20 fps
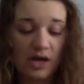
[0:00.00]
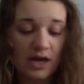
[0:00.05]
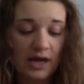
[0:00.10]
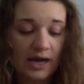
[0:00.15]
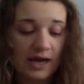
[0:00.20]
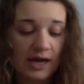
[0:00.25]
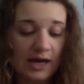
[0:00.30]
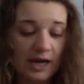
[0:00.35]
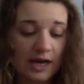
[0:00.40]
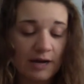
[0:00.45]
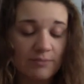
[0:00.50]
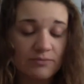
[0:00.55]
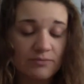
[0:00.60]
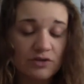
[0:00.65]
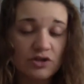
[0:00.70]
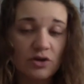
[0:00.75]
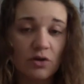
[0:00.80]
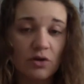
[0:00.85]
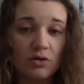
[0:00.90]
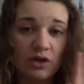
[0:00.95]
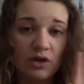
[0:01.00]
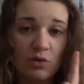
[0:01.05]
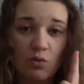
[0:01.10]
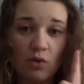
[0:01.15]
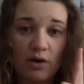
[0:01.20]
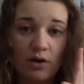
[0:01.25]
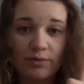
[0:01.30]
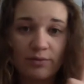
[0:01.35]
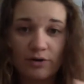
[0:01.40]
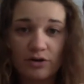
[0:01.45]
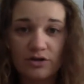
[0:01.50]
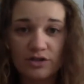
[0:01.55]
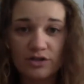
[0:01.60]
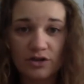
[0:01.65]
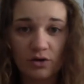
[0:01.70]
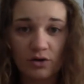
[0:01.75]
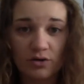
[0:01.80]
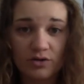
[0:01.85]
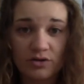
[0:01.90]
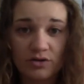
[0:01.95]
So only one person
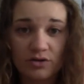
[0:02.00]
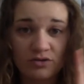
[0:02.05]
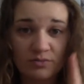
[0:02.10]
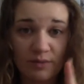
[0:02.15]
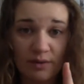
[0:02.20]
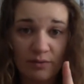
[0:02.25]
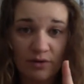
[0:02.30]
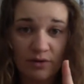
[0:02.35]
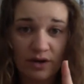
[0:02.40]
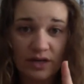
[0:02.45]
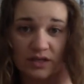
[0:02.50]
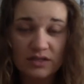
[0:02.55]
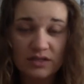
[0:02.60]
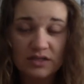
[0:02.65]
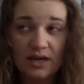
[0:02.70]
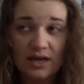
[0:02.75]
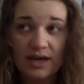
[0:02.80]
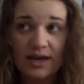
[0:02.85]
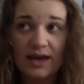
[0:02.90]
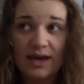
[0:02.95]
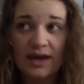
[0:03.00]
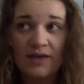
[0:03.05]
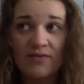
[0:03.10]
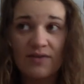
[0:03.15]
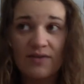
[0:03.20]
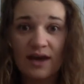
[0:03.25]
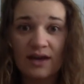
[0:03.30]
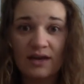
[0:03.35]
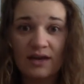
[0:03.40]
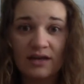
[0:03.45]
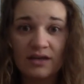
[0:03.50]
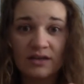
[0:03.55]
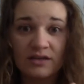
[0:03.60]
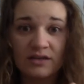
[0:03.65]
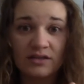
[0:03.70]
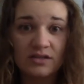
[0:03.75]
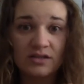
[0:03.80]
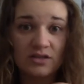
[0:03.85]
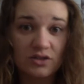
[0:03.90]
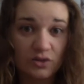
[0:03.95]
holds those memories, and that
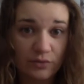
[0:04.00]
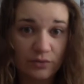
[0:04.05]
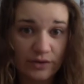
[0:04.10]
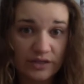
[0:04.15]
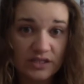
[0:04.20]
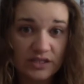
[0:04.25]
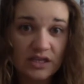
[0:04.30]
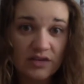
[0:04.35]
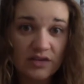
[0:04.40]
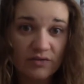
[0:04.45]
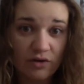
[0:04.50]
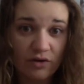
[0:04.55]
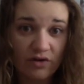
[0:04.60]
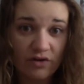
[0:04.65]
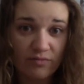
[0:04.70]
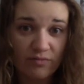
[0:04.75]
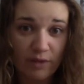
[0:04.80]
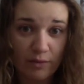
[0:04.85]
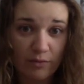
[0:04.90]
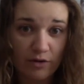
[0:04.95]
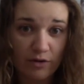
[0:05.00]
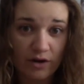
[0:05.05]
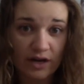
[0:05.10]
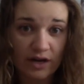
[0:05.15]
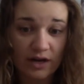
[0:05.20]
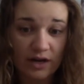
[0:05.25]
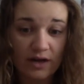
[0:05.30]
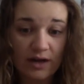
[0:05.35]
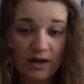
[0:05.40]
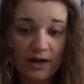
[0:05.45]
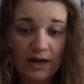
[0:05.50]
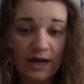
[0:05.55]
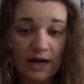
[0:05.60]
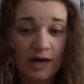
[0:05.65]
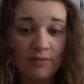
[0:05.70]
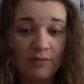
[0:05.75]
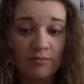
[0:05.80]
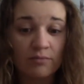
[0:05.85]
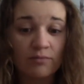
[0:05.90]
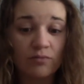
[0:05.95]
is the receiver of memory,
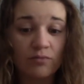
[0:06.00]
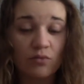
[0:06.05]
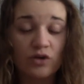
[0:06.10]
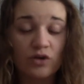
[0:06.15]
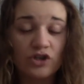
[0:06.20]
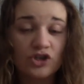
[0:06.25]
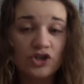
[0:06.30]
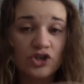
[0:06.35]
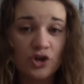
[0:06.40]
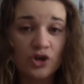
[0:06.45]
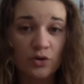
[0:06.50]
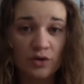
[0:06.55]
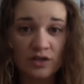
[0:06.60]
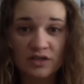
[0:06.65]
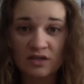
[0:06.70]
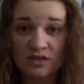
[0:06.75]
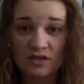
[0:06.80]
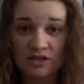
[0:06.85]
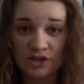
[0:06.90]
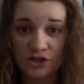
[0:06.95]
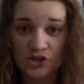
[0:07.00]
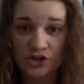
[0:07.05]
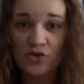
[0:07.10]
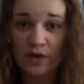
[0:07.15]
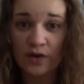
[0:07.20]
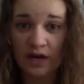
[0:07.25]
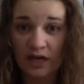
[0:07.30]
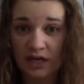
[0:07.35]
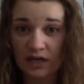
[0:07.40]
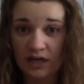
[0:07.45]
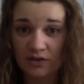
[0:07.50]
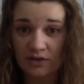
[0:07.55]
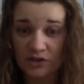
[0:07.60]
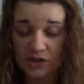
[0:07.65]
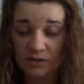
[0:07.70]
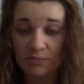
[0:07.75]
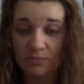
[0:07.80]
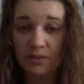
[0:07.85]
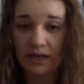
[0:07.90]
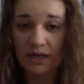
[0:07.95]
which Jonas is in training
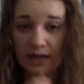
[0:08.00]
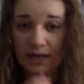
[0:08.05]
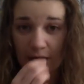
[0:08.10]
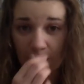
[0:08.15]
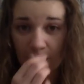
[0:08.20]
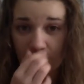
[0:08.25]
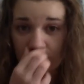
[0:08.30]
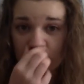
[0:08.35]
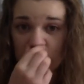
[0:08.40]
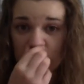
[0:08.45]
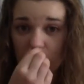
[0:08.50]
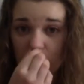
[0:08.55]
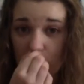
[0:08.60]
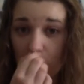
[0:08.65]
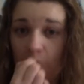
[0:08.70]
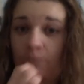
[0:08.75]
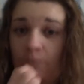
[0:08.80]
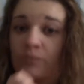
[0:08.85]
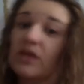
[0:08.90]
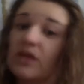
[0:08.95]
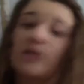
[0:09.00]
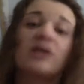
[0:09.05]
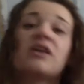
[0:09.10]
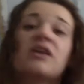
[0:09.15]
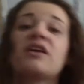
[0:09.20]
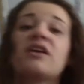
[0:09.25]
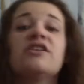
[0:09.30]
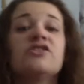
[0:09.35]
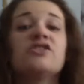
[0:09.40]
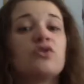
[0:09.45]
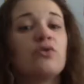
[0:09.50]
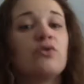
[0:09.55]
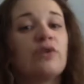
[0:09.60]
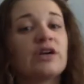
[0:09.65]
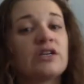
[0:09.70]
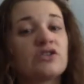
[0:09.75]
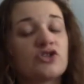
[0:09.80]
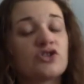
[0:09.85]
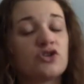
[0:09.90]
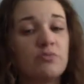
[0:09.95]
to be now. So he is
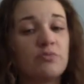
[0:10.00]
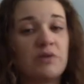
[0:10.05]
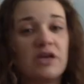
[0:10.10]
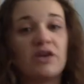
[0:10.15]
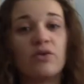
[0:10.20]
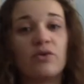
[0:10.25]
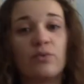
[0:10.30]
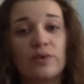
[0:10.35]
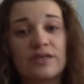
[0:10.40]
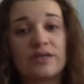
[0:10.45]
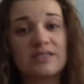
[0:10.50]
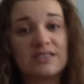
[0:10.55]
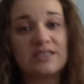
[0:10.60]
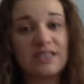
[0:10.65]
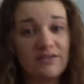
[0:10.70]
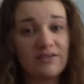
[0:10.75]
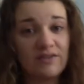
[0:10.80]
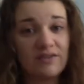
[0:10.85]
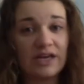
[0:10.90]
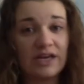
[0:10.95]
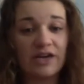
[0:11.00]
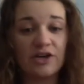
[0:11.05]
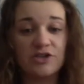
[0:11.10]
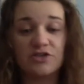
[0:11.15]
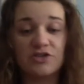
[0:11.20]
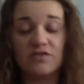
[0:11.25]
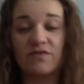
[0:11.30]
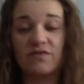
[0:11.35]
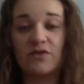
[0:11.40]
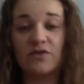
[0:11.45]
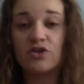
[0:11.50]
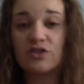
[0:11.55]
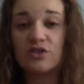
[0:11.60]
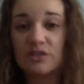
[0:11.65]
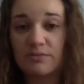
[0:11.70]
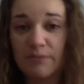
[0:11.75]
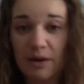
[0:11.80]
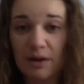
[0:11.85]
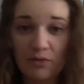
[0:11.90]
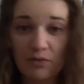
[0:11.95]
going to be receiving his first
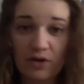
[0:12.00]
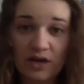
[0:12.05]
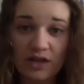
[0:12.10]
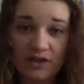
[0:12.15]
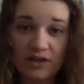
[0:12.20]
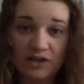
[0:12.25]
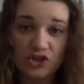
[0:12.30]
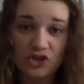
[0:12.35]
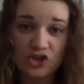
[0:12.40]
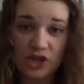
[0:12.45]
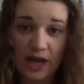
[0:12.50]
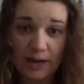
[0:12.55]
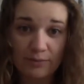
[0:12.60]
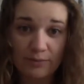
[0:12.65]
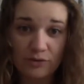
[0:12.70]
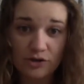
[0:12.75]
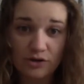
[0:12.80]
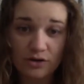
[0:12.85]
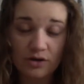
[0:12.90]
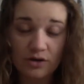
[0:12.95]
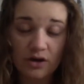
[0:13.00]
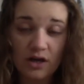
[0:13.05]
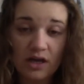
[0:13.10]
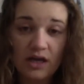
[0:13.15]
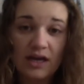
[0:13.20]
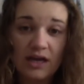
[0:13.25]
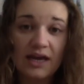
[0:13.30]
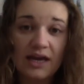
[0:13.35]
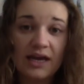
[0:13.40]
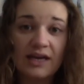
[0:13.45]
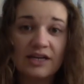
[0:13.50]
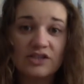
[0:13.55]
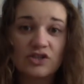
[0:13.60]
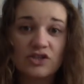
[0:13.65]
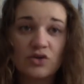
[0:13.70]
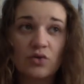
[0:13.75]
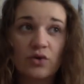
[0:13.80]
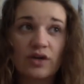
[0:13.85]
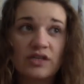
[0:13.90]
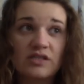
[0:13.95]
memory in this chapter, and it's
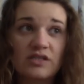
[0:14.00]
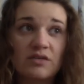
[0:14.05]
going to